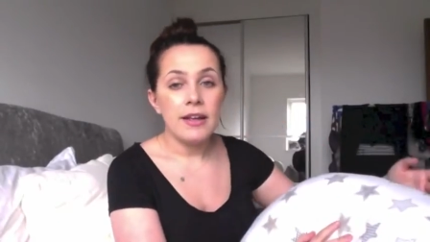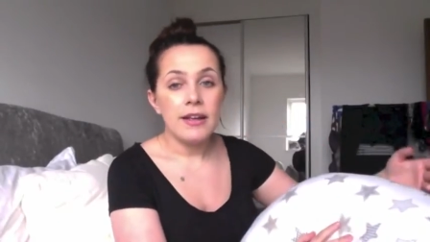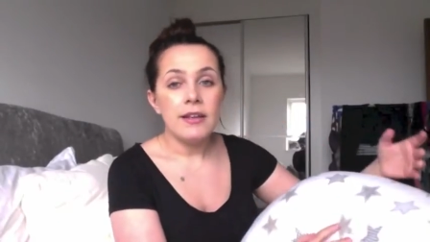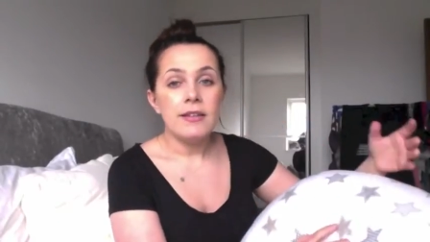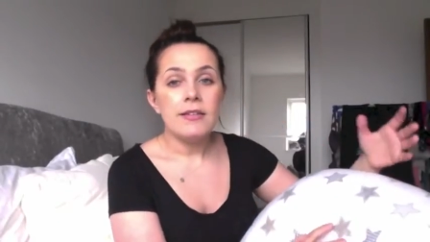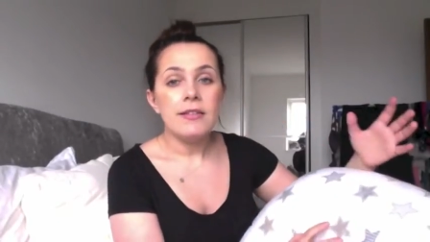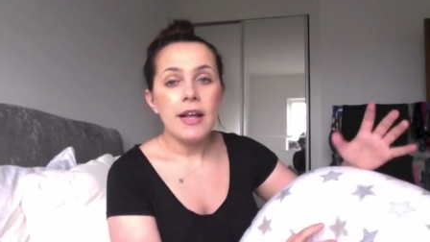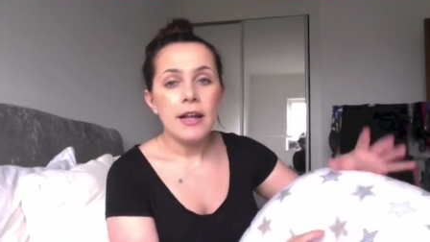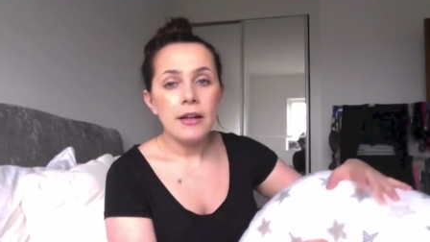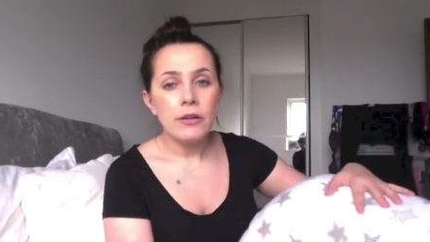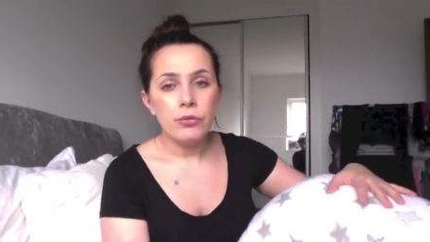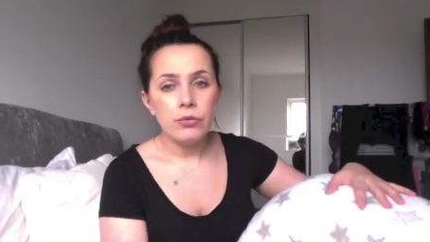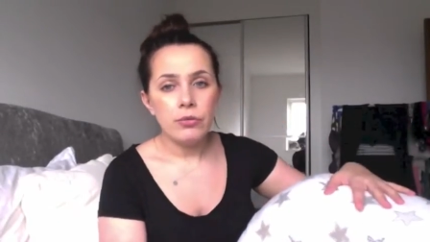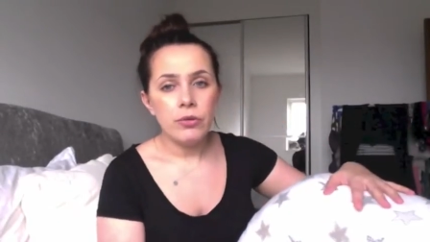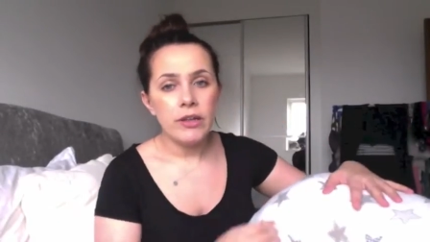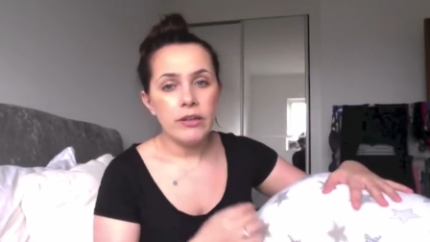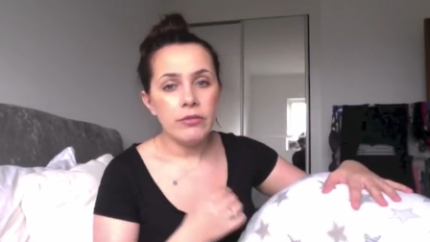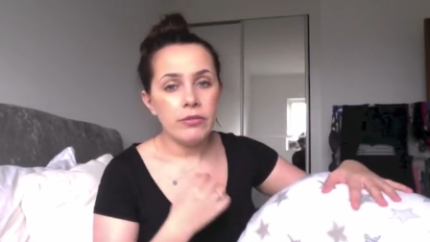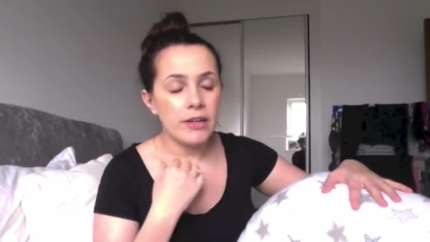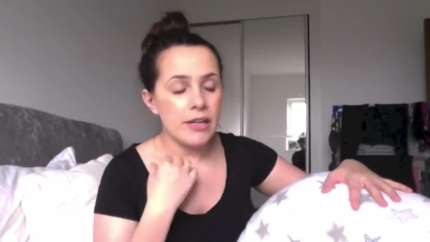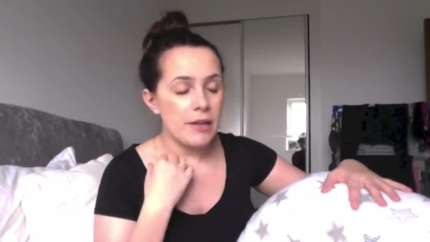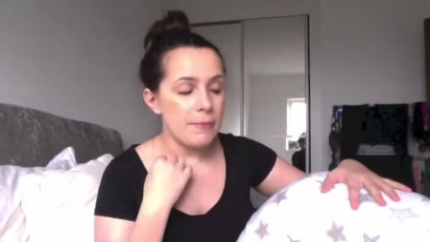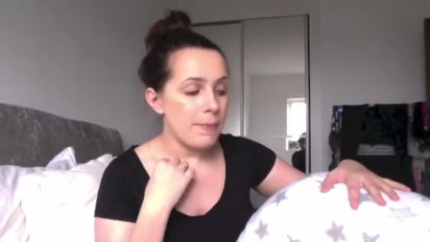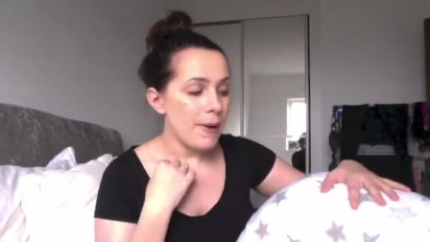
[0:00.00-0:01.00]
Sounds really,
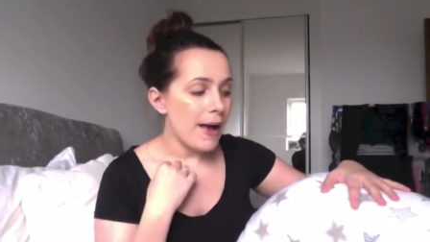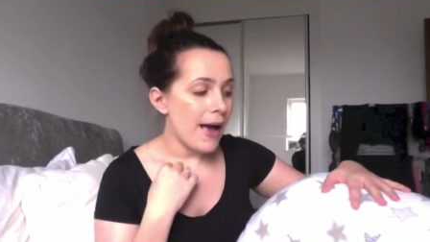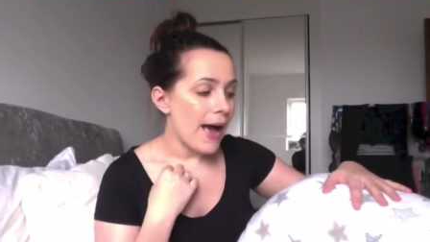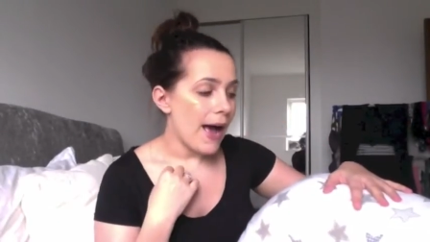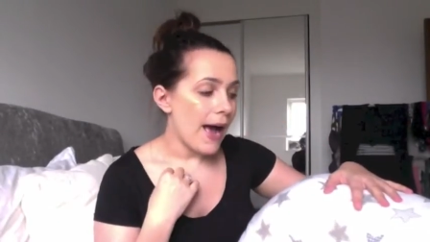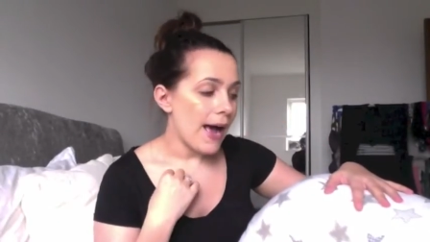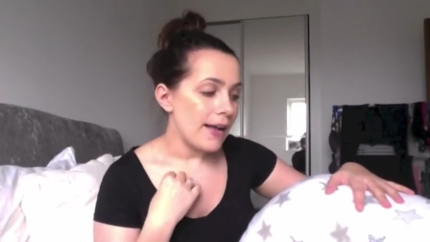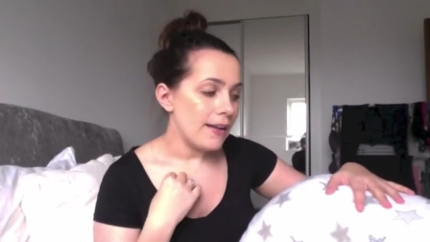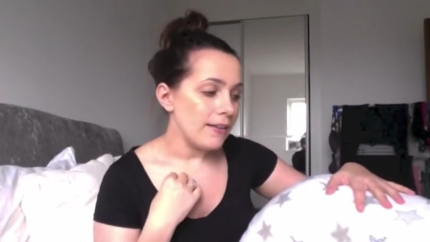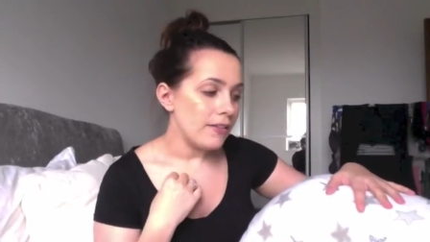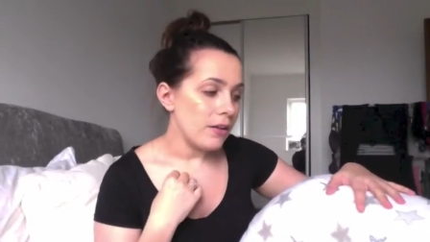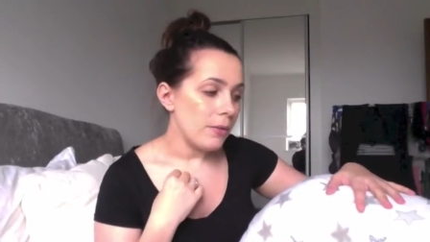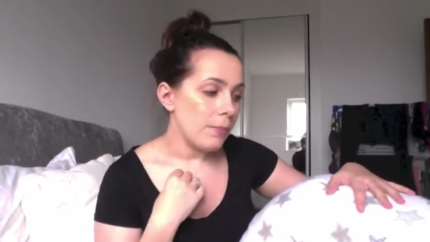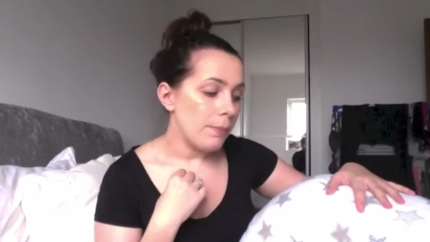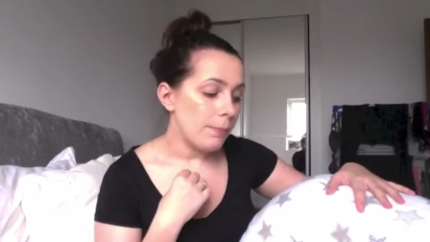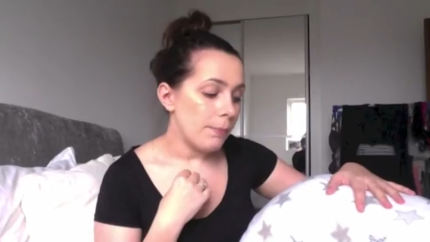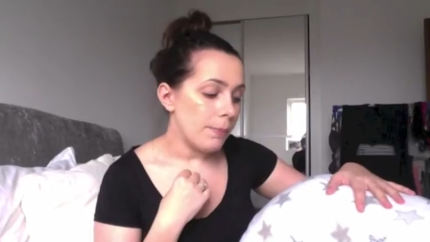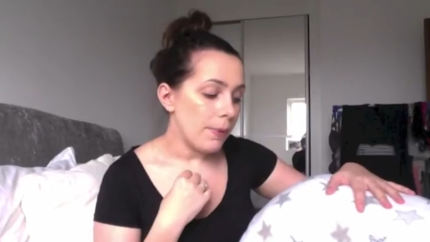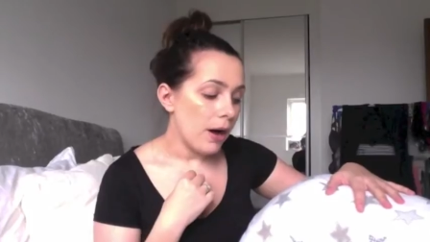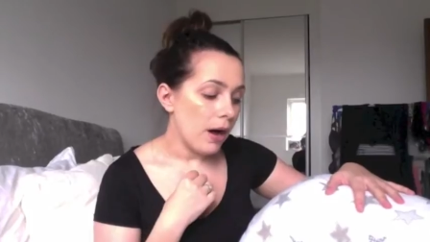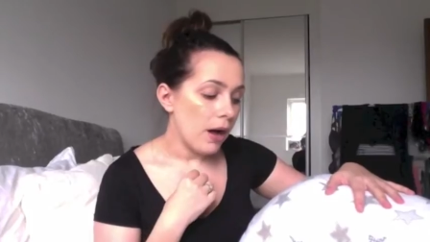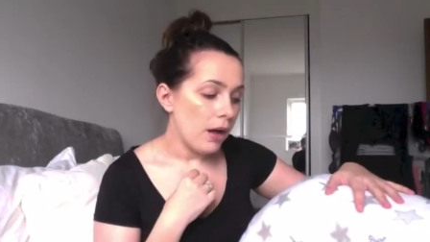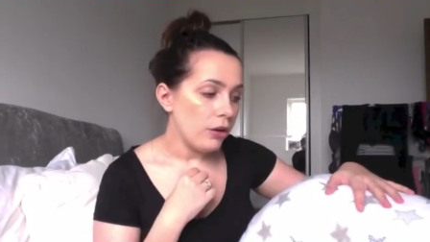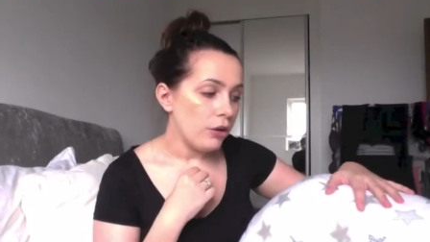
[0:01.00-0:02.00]
really bad,
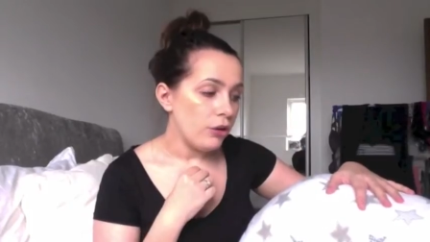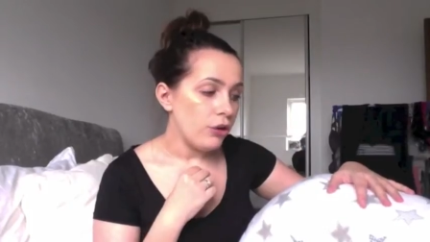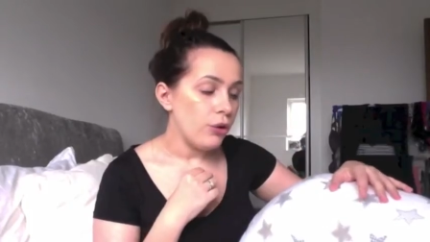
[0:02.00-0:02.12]
but